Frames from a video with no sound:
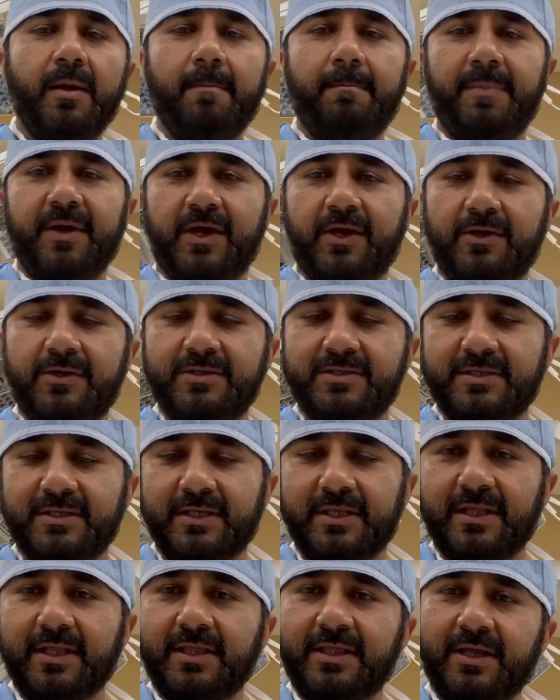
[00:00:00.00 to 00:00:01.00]
because
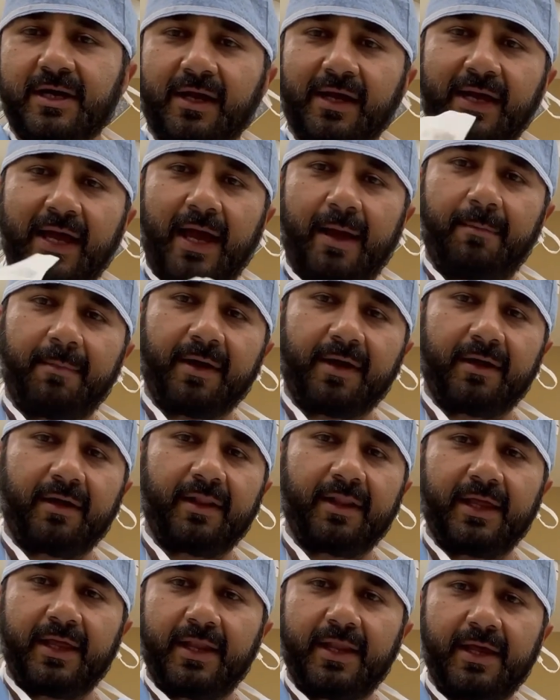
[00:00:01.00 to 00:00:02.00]
the
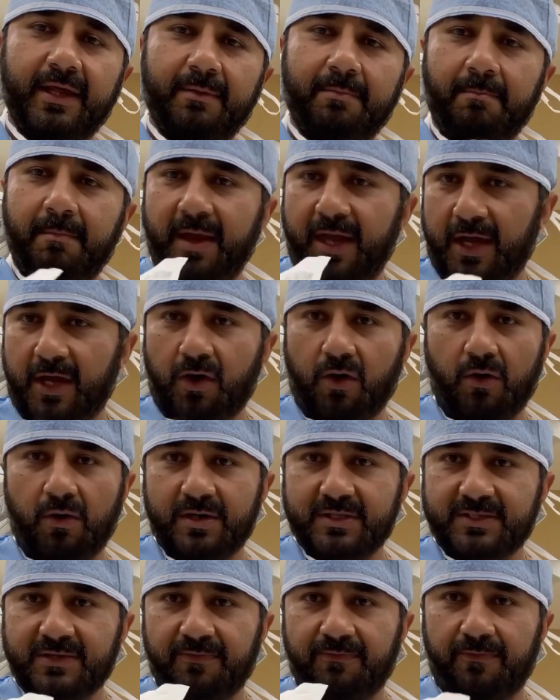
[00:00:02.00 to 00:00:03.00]
chemical in it may
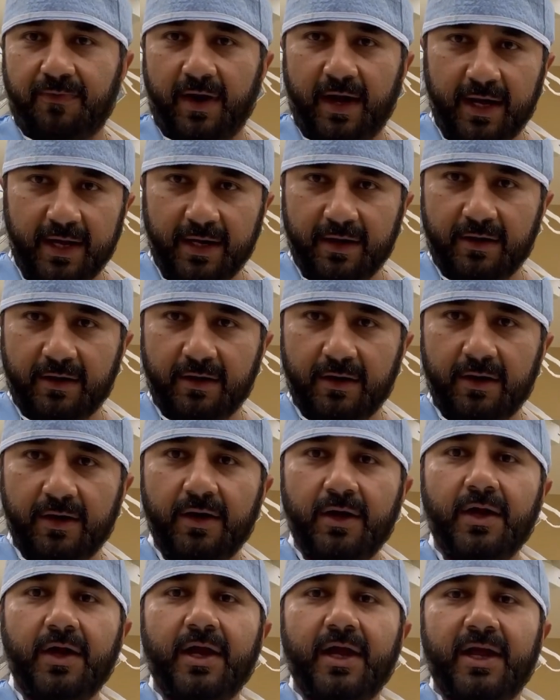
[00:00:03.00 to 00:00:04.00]
cause fire